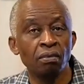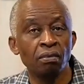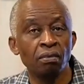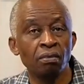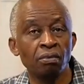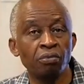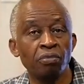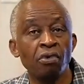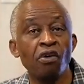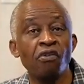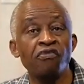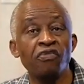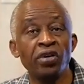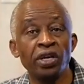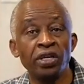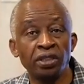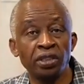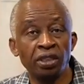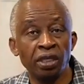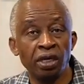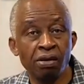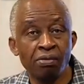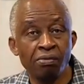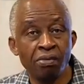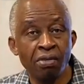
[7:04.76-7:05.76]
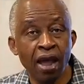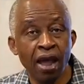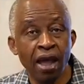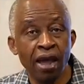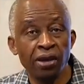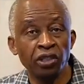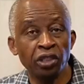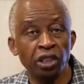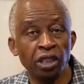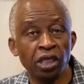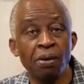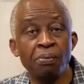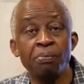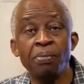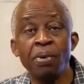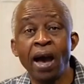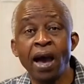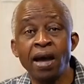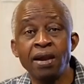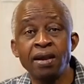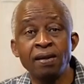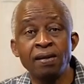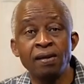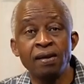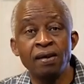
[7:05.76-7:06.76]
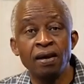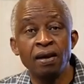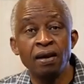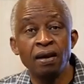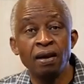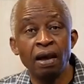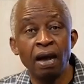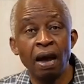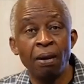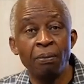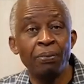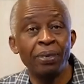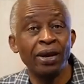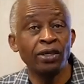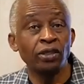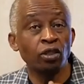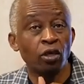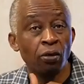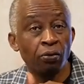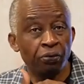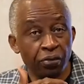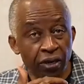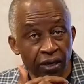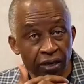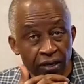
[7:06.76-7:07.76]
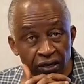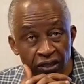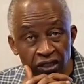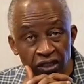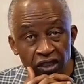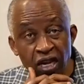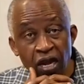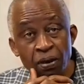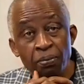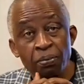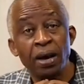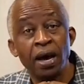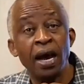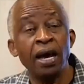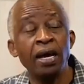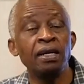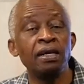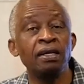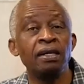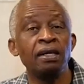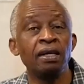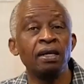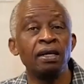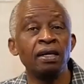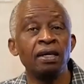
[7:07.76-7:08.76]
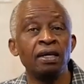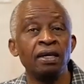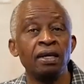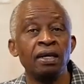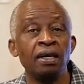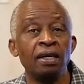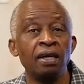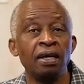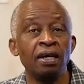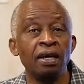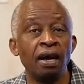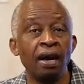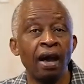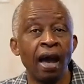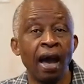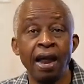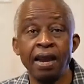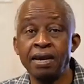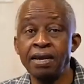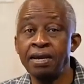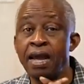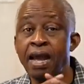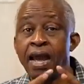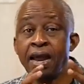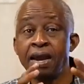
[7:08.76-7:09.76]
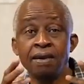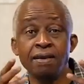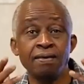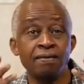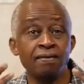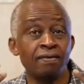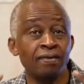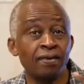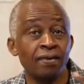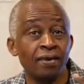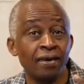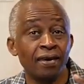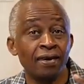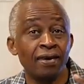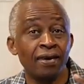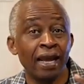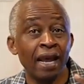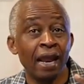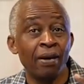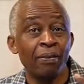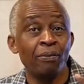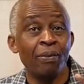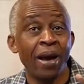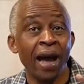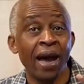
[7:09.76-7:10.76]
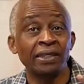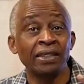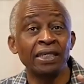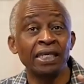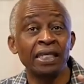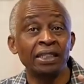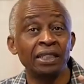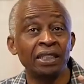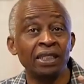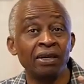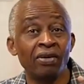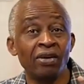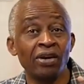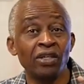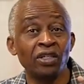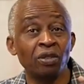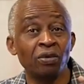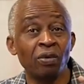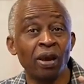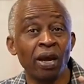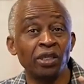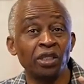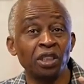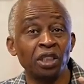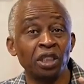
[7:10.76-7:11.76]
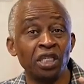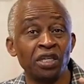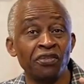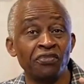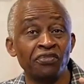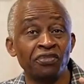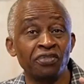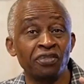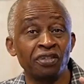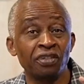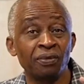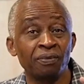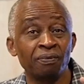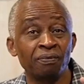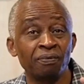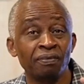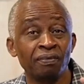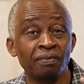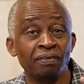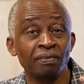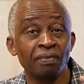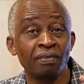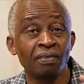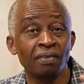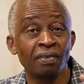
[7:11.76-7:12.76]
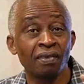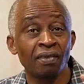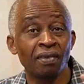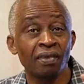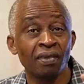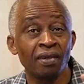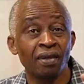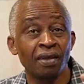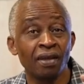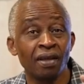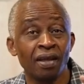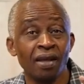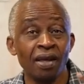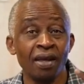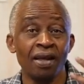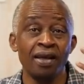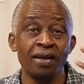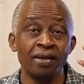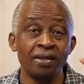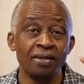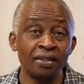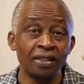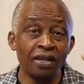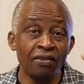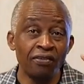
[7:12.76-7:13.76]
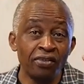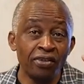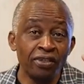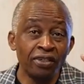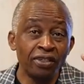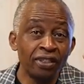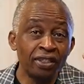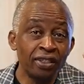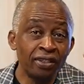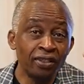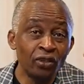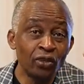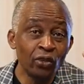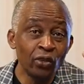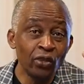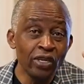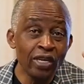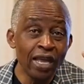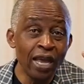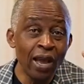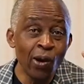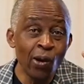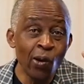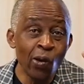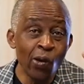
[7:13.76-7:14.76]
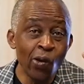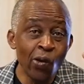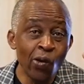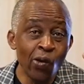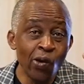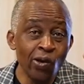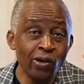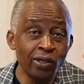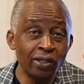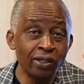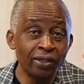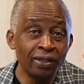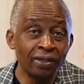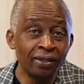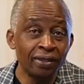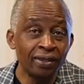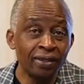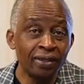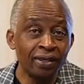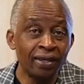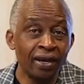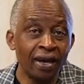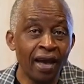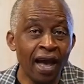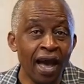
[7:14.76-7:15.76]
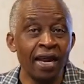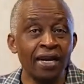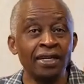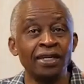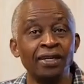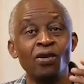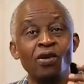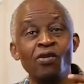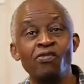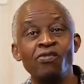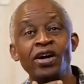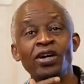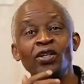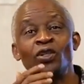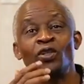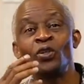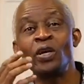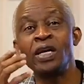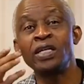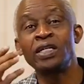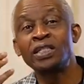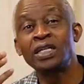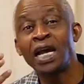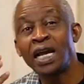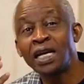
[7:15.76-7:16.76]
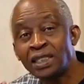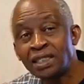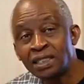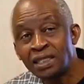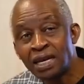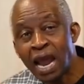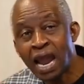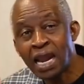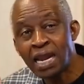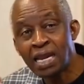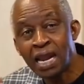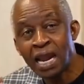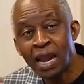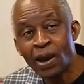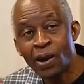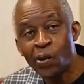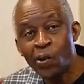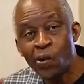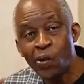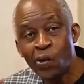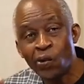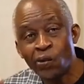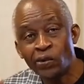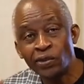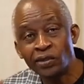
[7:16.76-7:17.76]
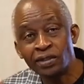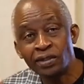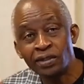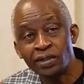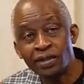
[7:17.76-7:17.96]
Prophet Jeremiah Shepherd and Pastor Brittany Shepherd. And then it marked a generational shift. 72-year-old handing over to a 39-year-old.